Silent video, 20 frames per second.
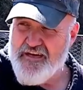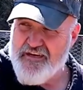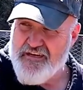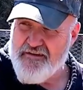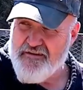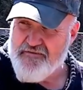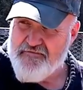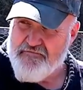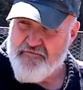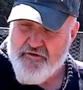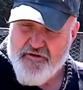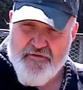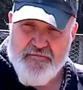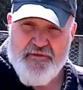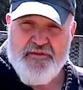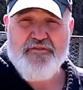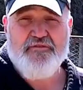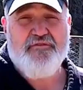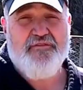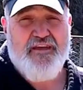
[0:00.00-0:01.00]
We're going to be
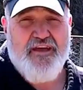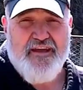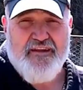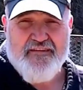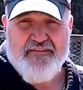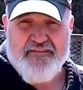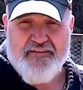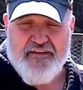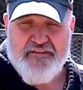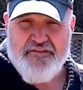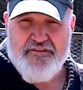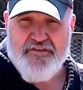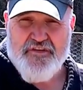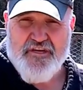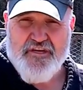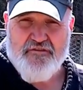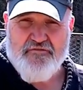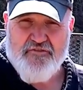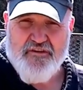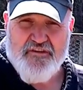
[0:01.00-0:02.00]
doing that inside the chicken
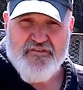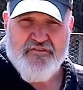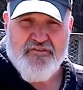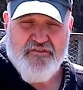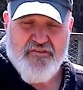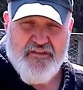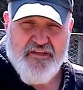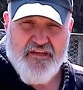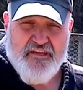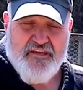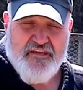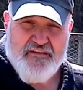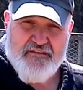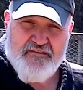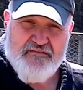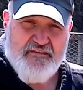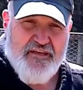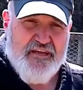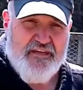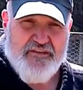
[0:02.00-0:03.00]
run so that they
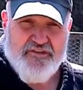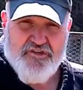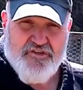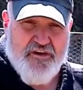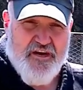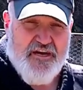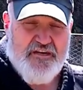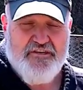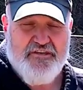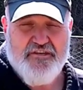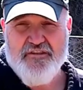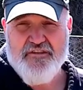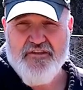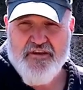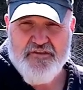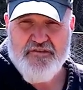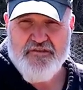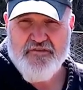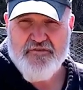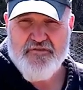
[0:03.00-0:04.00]
can scratch in there
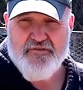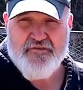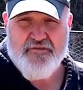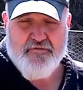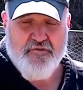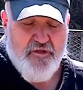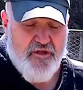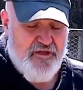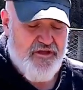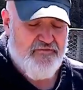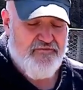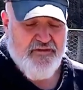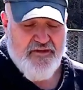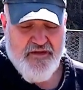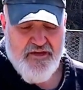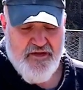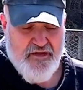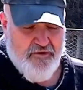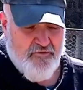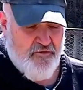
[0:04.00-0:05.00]
too, and so
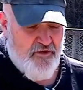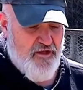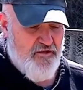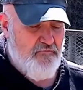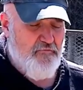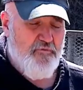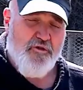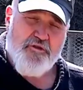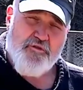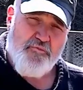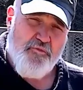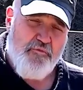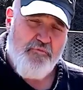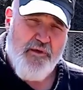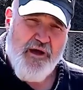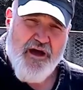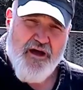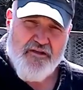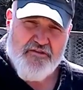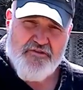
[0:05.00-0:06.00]
we'll have multiple
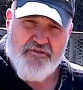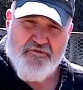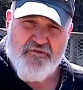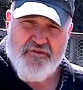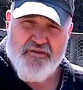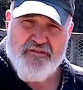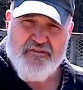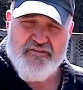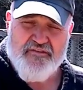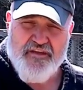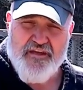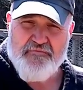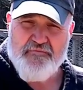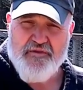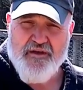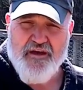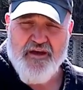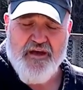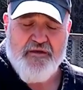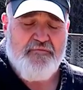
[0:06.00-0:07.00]
piles going at the same
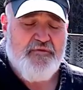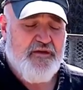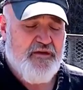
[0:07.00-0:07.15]
time.